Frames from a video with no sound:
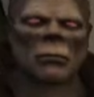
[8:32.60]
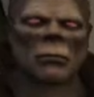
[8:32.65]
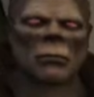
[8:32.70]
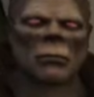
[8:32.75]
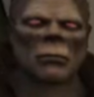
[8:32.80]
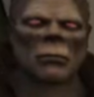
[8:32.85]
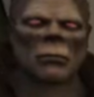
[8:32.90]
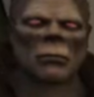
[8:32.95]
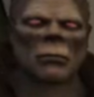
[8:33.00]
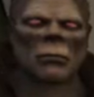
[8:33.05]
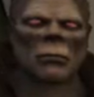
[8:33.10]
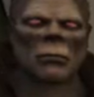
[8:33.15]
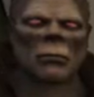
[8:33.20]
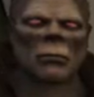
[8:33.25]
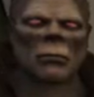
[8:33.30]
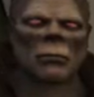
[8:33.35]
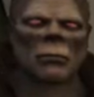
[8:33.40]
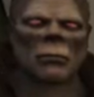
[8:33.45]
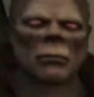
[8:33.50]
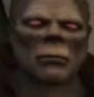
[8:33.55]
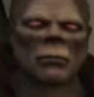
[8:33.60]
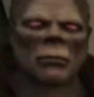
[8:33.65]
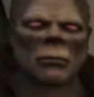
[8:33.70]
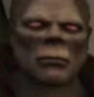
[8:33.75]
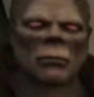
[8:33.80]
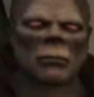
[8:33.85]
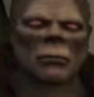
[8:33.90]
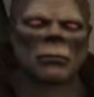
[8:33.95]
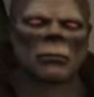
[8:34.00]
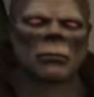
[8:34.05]

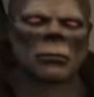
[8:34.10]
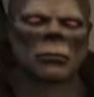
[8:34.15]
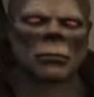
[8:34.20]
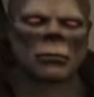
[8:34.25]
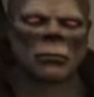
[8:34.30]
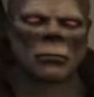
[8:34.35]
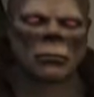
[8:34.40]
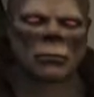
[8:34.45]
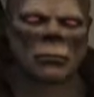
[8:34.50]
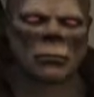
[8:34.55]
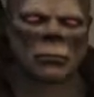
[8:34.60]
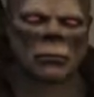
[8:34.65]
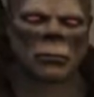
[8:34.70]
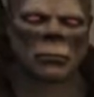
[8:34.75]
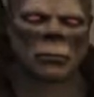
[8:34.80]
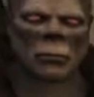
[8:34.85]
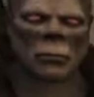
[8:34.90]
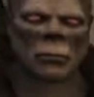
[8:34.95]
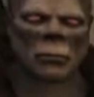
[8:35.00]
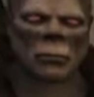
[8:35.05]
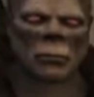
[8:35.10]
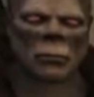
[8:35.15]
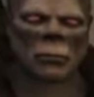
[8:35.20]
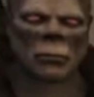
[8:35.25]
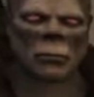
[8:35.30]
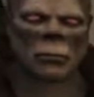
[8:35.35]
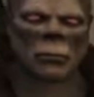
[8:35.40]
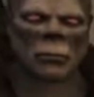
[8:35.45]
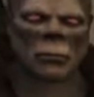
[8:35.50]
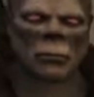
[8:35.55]

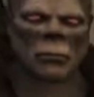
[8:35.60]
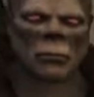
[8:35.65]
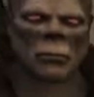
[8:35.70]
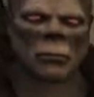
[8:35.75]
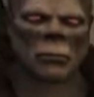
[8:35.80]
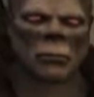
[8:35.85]
No words are spoken by the person on screen.